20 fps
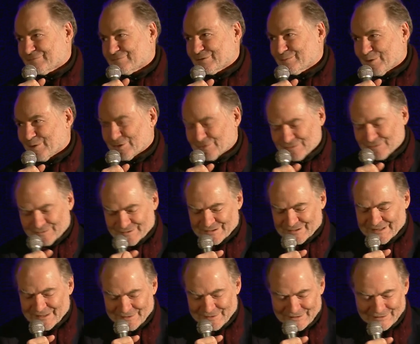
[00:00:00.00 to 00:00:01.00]
of
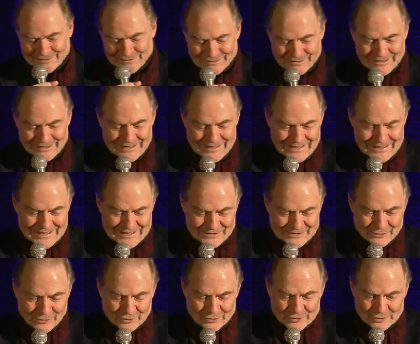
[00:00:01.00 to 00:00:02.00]
democracy. I think it's
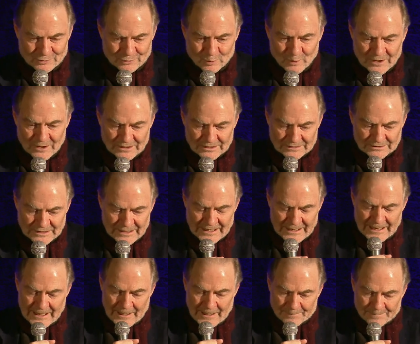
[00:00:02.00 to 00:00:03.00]
your good work.
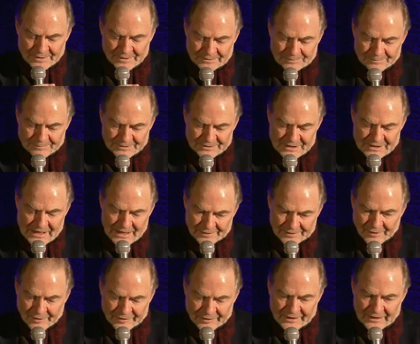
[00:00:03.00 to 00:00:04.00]
But the
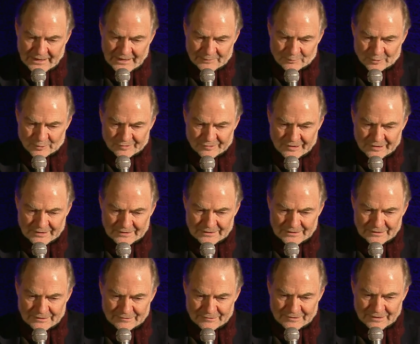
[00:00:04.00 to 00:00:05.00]
other thing I would say
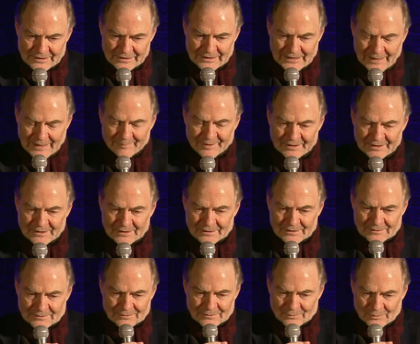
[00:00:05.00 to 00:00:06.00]
is, I mean,
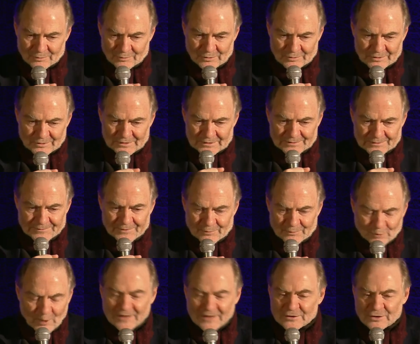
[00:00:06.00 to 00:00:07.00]

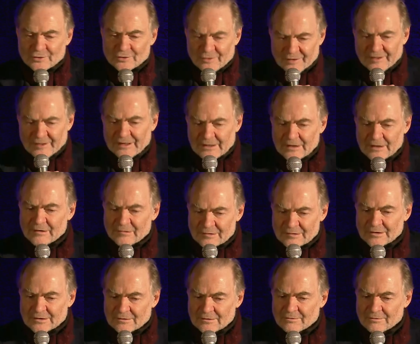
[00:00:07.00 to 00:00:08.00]
one good thing is
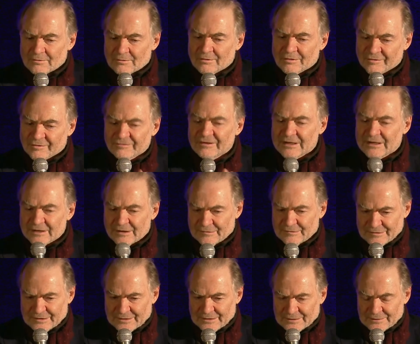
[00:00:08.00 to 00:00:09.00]
that 3
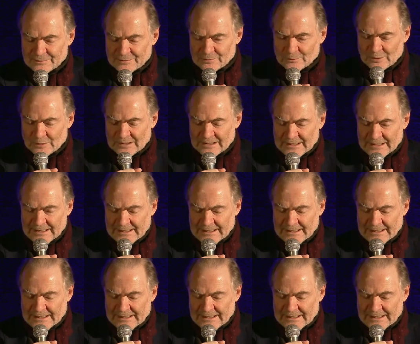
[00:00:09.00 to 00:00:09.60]
years ago,